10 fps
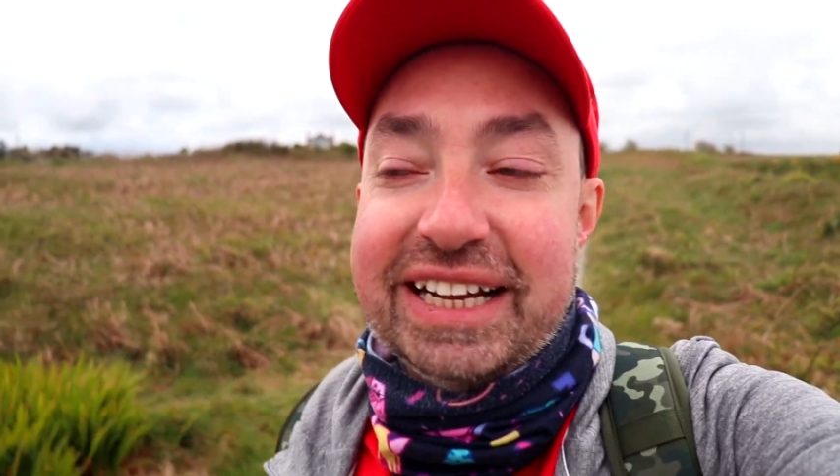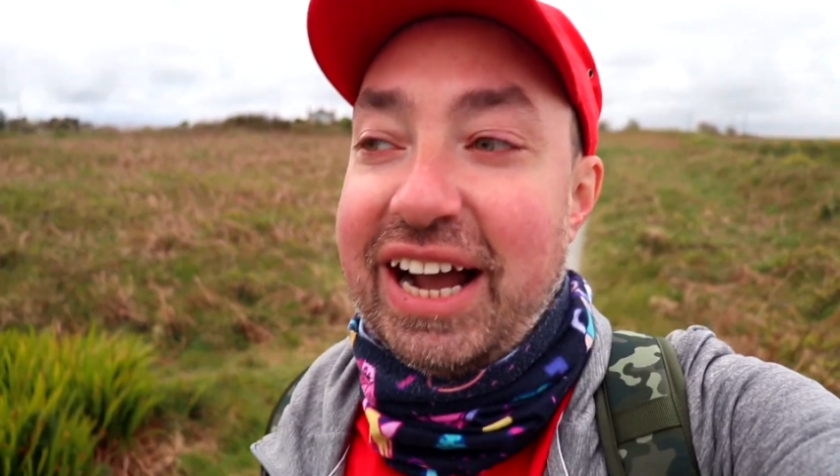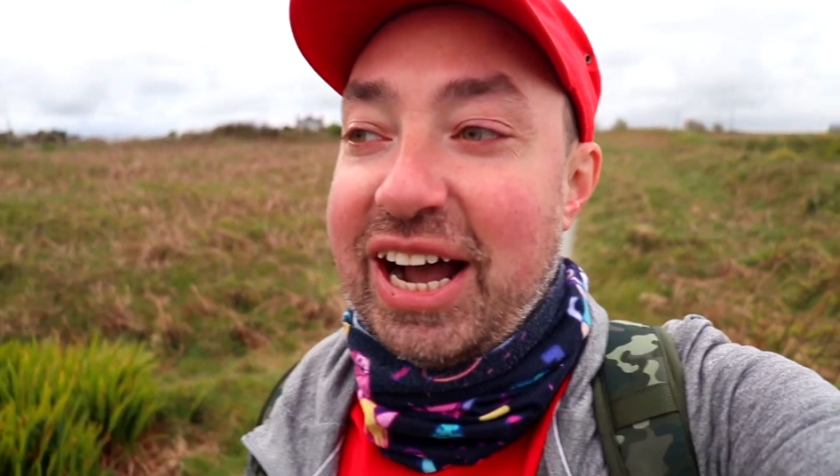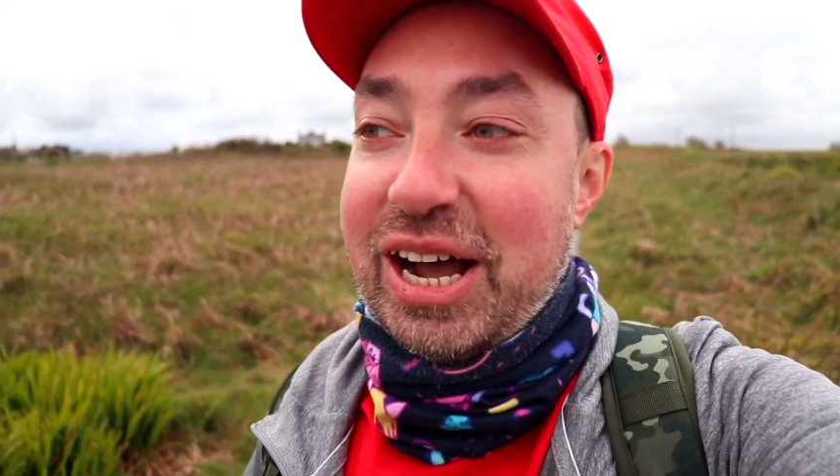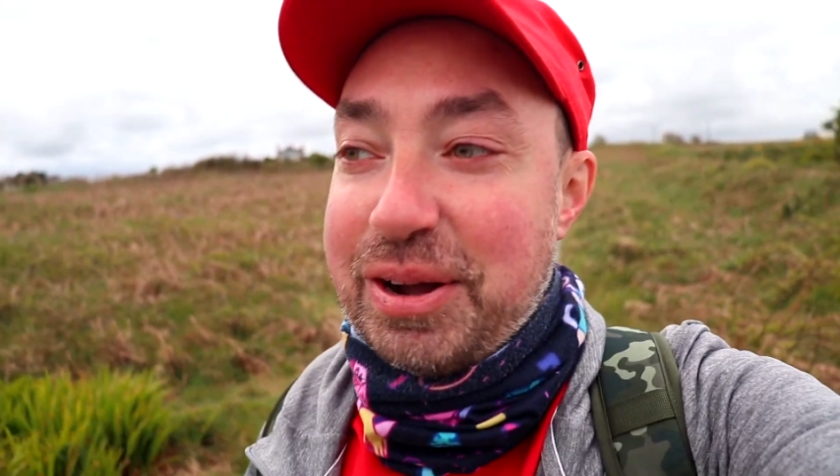
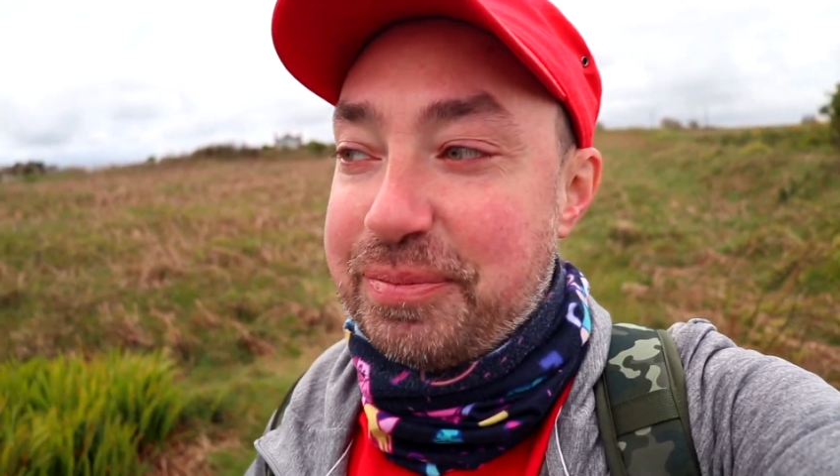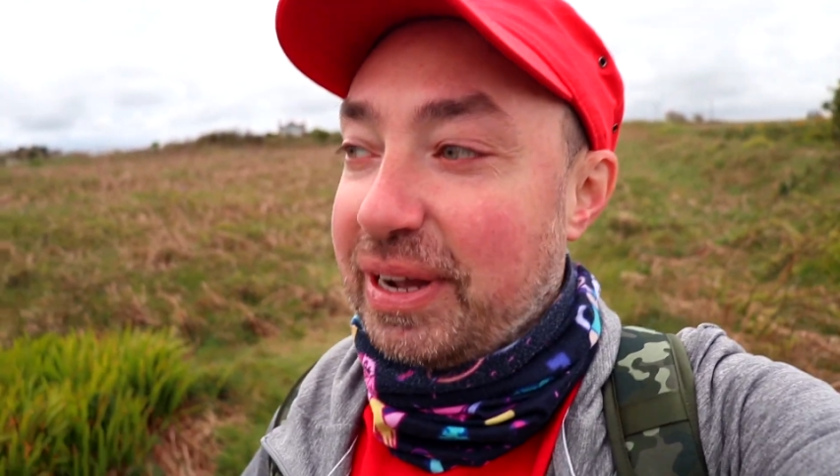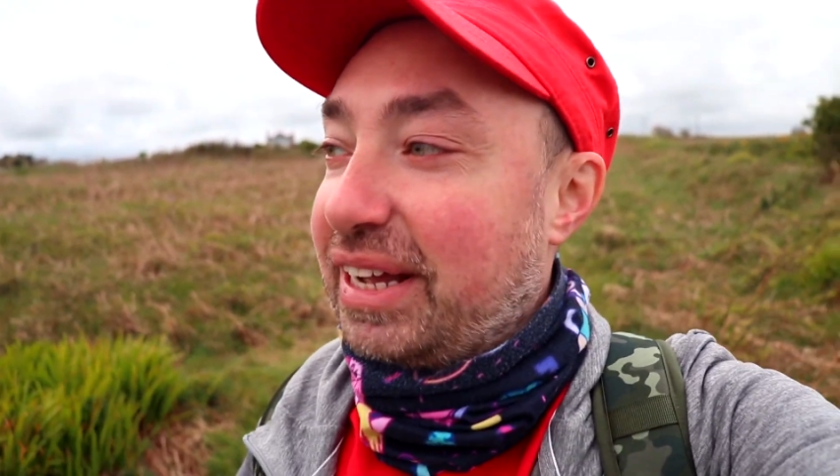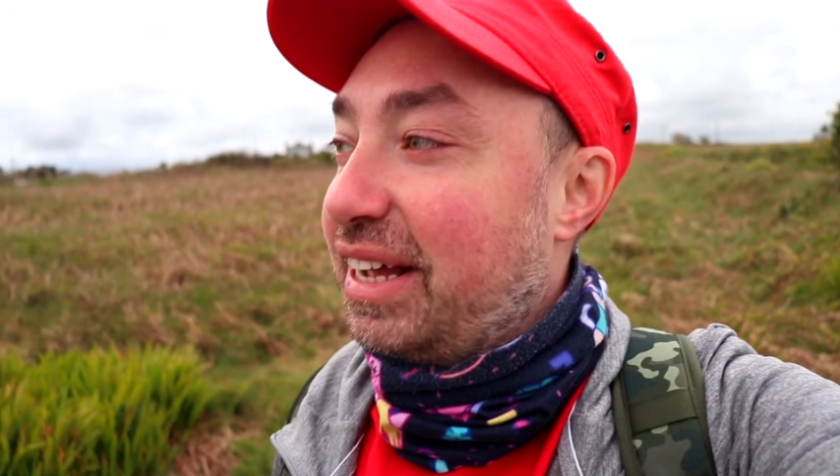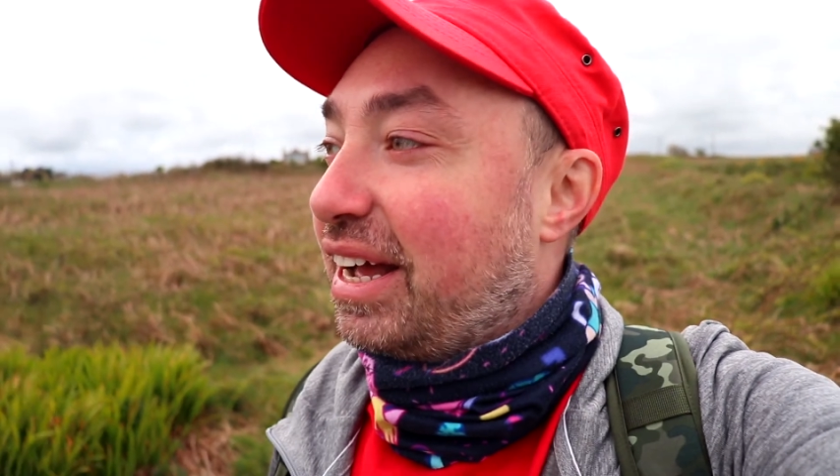
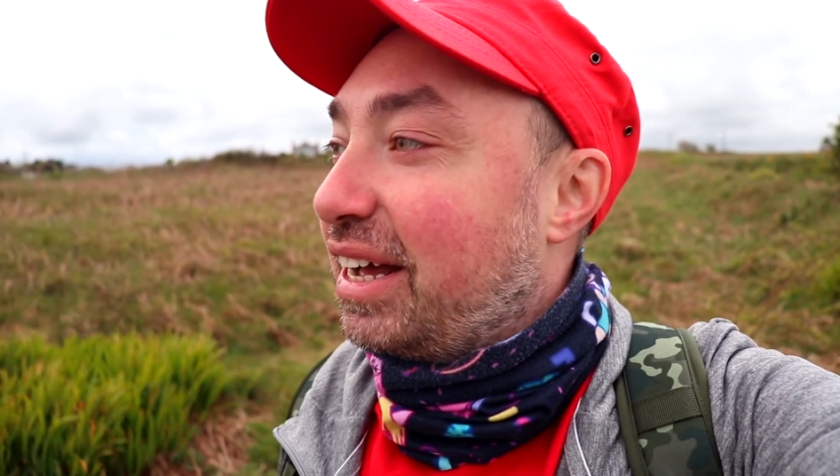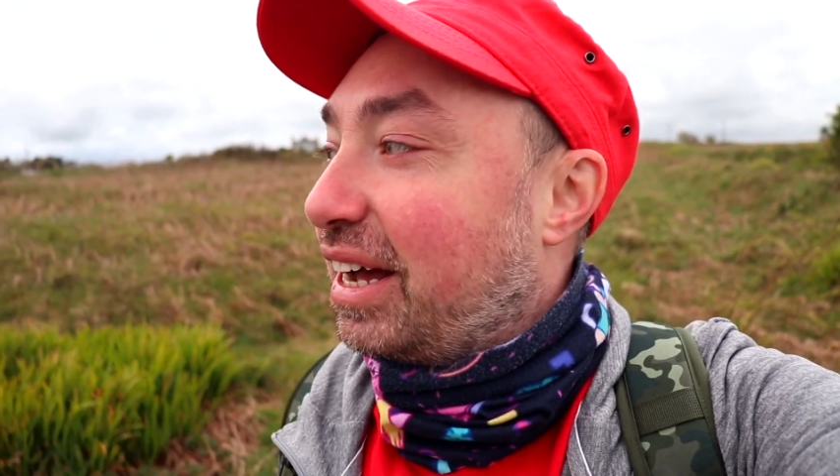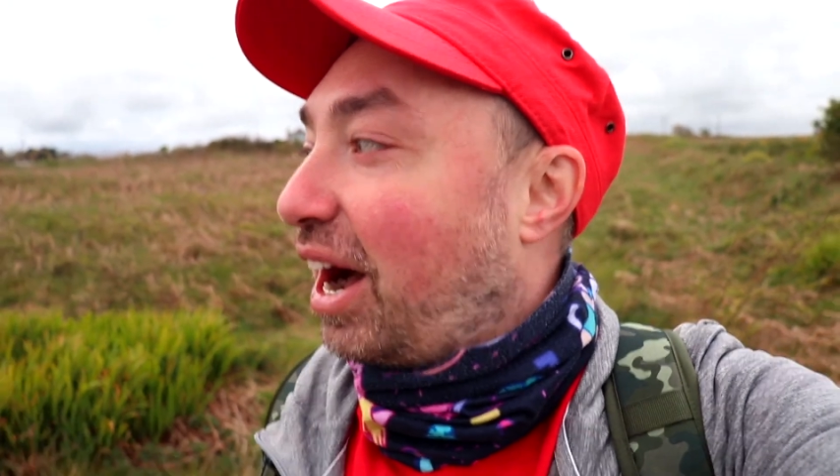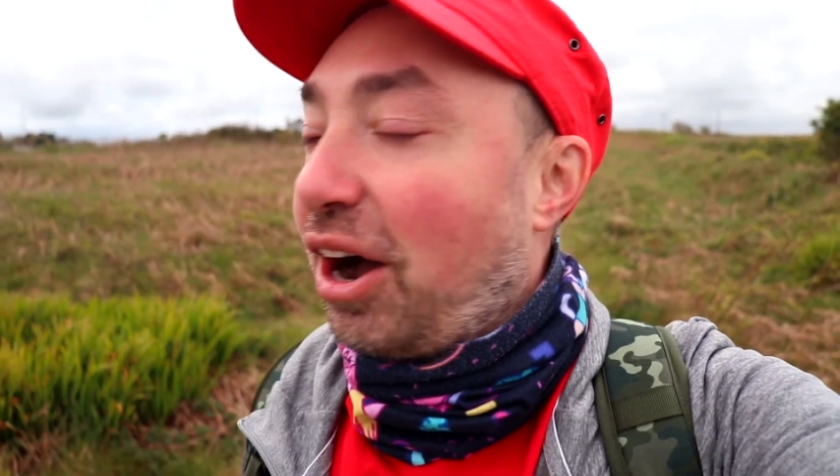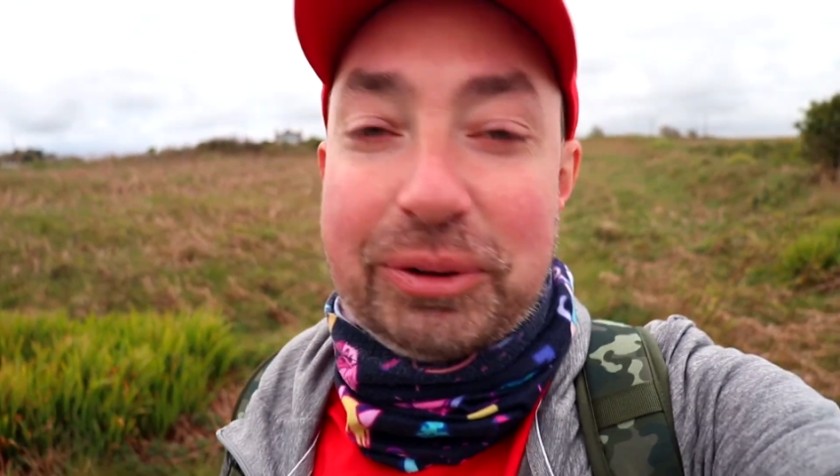
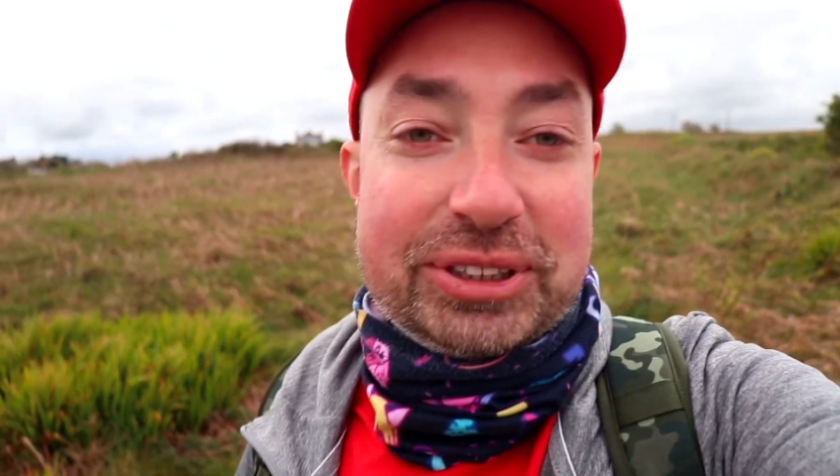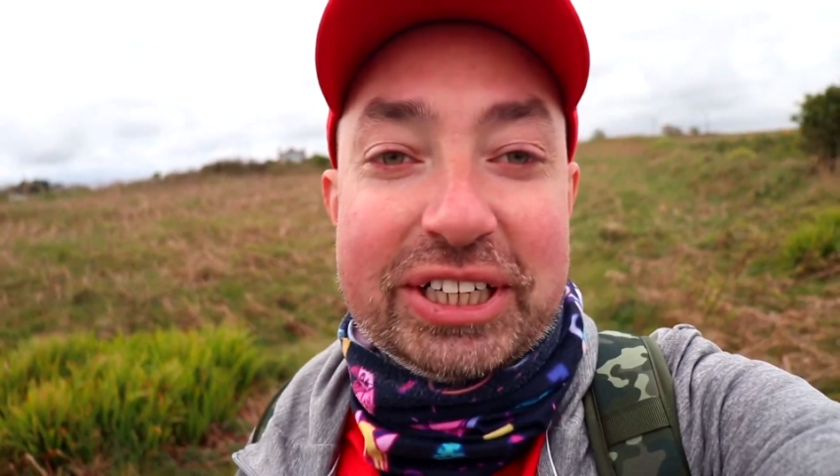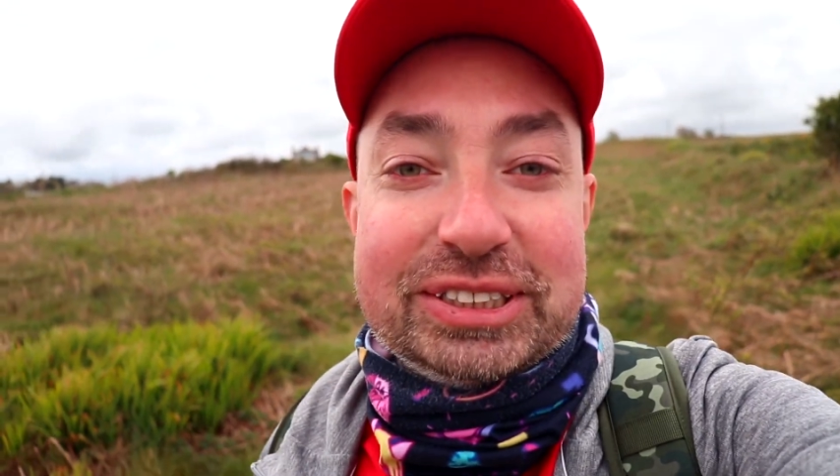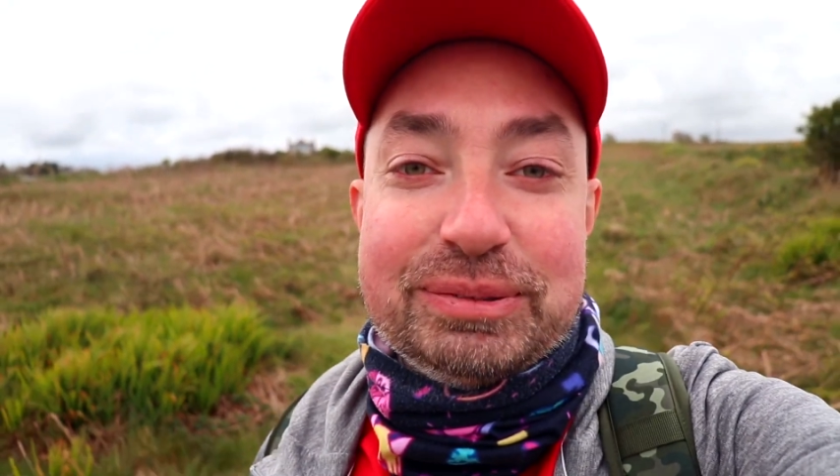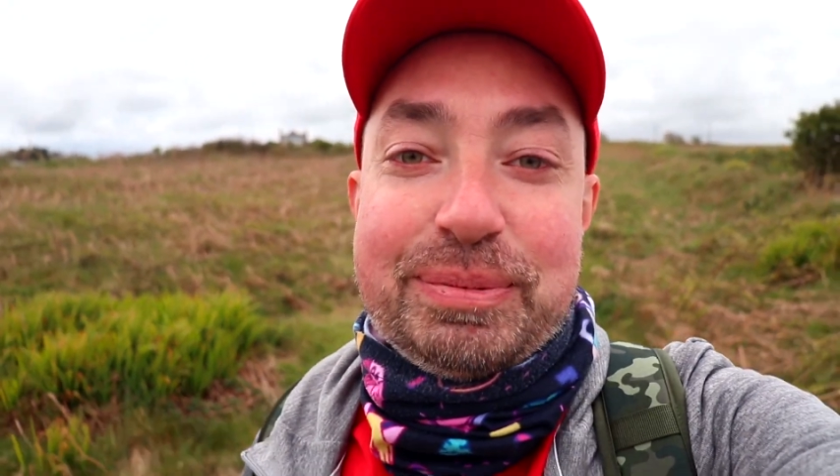I'll show you some of the